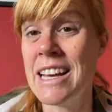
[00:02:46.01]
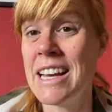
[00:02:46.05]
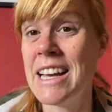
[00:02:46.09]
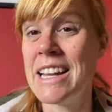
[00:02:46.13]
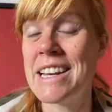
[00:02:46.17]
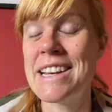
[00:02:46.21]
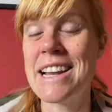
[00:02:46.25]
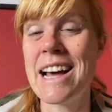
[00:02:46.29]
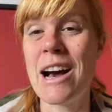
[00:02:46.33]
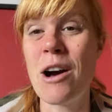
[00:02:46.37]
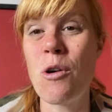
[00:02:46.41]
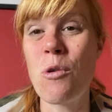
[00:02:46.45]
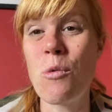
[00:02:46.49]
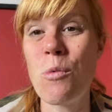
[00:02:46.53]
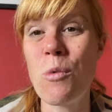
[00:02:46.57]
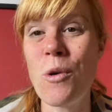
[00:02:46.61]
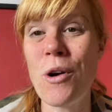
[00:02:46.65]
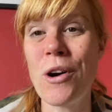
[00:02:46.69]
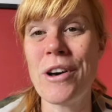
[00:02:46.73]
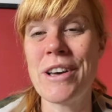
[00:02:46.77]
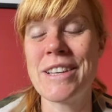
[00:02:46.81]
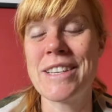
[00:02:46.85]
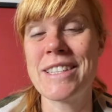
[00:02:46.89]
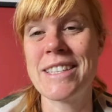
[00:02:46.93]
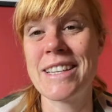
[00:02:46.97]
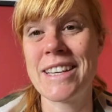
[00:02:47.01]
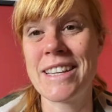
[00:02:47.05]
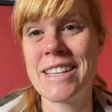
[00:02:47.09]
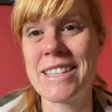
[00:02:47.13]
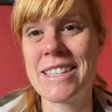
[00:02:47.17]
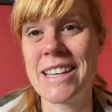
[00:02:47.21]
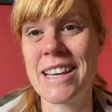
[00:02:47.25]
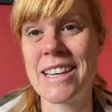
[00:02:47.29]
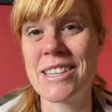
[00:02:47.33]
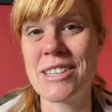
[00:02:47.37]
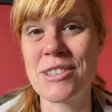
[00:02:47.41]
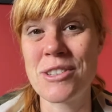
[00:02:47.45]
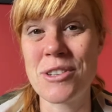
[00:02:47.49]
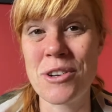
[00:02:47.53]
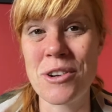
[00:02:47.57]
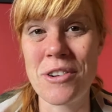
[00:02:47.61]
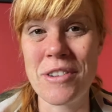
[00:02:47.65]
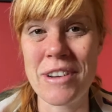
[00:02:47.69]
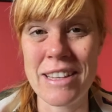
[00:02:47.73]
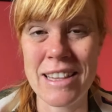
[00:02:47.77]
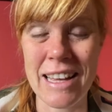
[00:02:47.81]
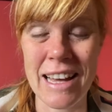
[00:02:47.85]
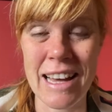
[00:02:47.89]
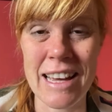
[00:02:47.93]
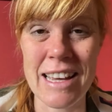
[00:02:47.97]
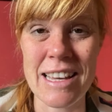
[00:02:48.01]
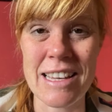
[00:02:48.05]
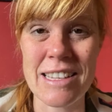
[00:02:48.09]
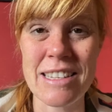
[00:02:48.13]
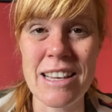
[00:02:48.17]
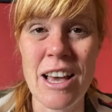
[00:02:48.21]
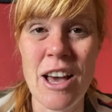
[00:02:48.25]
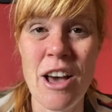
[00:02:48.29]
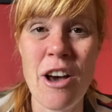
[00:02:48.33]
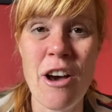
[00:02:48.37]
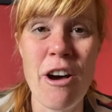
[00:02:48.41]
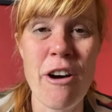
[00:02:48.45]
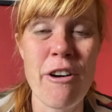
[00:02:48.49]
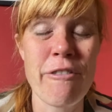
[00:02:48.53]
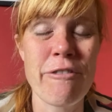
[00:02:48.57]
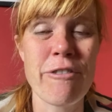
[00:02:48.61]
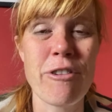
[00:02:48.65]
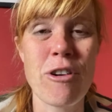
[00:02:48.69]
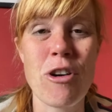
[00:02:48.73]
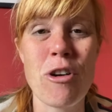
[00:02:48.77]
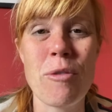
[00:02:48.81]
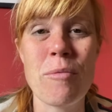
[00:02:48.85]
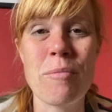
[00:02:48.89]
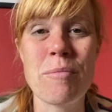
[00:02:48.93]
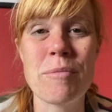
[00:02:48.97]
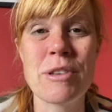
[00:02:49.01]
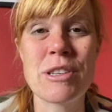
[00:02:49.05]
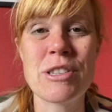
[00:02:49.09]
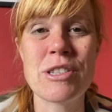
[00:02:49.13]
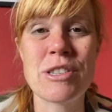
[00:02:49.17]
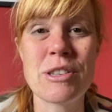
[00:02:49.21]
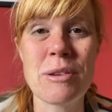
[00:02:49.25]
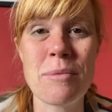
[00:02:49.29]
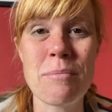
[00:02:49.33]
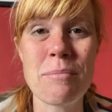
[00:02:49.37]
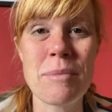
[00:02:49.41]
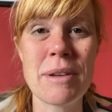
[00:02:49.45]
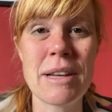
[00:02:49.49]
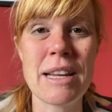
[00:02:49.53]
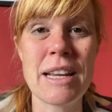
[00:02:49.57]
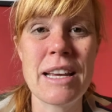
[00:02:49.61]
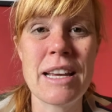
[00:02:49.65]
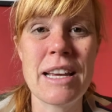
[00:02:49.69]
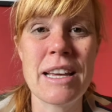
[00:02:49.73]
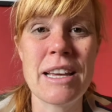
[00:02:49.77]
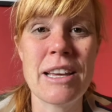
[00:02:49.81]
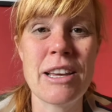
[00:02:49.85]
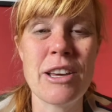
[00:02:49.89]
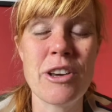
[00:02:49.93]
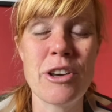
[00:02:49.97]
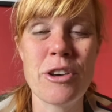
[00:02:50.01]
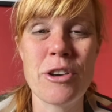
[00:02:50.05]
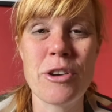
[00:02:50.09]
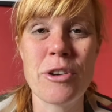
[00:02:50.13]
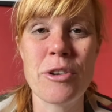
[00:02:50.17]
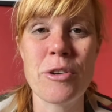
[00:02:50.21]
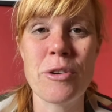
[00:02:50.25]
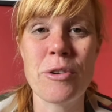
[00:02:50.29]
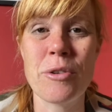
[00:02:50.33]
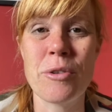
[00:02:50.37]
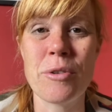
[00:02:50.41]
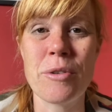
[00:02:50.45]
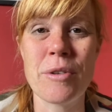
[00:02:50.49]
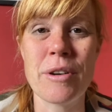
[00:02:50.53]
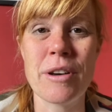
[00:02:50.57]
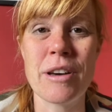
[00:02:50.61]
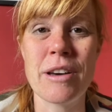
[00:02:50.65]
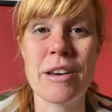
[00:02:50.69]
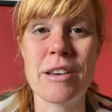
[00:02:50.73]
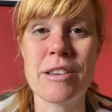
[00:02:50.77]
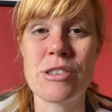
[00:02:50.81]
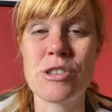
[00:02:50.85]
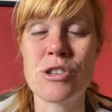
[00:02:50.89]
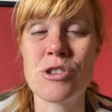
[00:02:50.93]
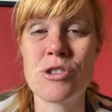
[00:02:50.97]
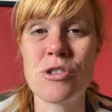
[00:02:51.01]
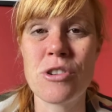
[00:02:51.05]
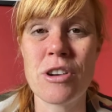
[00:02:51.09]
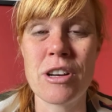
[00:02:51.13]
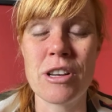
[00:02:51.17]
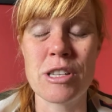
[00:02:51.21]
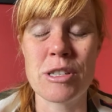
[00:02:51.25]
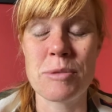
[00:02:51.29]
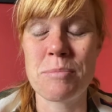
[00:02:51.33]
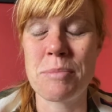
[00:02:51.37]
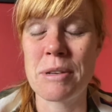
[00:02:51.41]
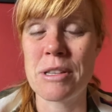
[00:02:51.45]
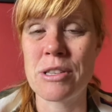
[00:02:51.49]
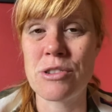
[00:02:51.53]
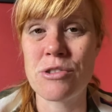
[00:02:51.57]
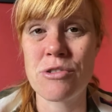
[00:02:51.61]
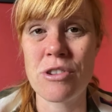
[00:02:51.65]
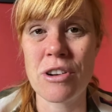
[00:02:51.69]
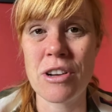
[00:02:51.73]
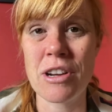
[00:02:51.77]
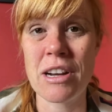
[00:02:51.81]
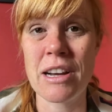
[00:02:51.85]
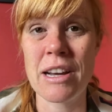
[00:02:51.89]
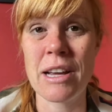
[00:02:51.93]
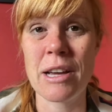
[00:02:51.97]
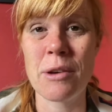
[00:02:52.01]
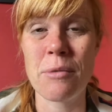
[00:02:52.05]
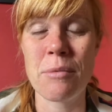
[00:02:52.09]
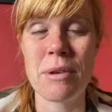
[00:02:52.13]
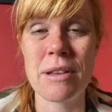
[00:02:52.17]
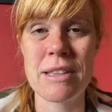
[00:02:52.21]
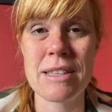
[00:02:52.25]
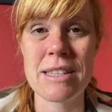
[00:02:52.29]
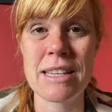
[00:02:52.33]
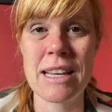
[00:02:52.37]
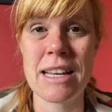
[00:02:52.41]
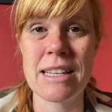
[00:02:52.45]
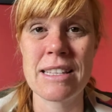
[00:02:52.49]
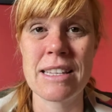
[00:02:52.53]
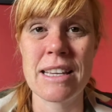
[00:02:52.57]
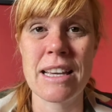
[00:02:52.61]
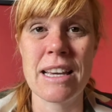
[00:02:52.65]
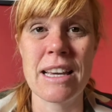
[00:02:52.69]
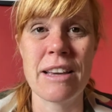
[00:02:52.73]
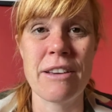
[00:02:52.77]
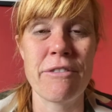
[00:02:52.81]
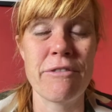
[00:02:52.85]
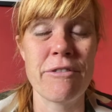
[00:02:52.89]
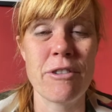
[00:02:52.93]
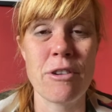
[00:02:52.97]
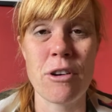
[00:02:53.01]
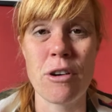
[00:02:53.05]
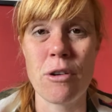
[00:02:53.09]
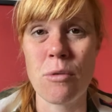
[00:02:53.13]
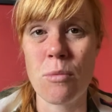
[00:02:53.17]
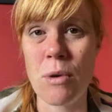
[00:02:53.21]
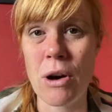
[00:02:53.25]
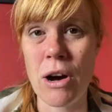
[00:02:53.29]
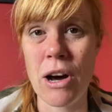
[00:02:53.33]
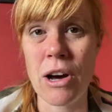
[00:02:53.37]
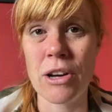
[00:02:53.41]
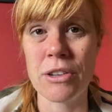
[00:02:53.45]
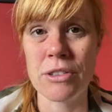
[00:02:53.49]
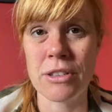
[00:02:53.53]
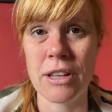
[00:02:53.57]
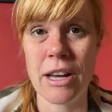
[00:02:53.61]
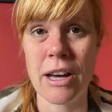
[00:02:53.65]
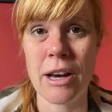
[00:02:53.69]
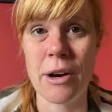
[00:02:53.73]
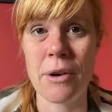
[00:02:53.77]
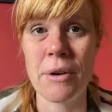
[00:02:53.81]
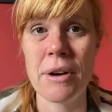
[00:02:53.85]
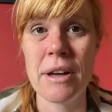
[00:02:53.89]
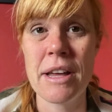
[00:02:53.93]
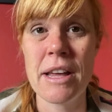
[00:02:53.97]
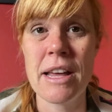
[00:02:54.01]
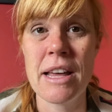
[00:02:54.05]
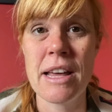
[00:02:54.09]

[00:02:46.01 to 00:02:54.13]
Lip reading: Now, what a success story that is from somebody who has been struggling with Teddy for a while now.